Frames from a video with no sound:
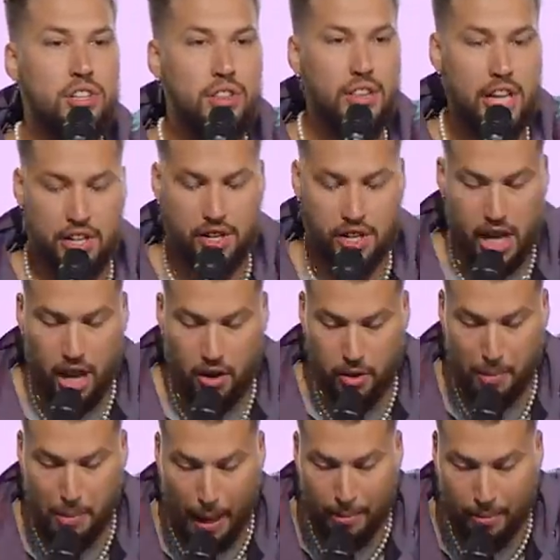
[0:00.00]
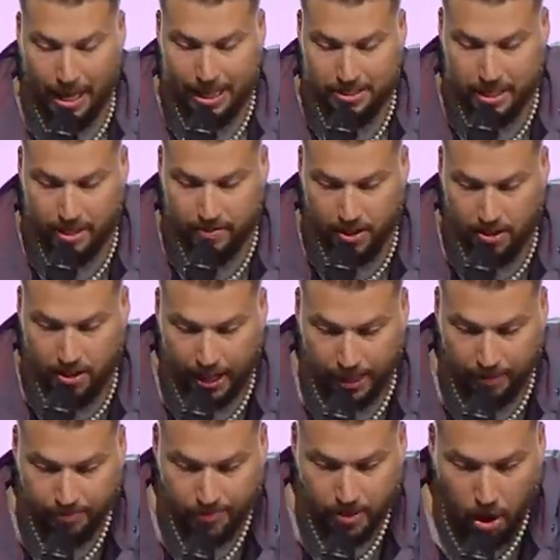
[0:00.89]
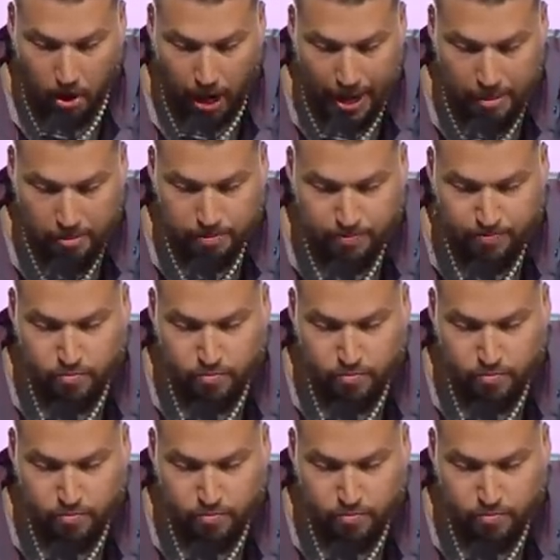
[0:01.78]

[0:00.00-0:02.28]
there you go. The Bible has everything, okay?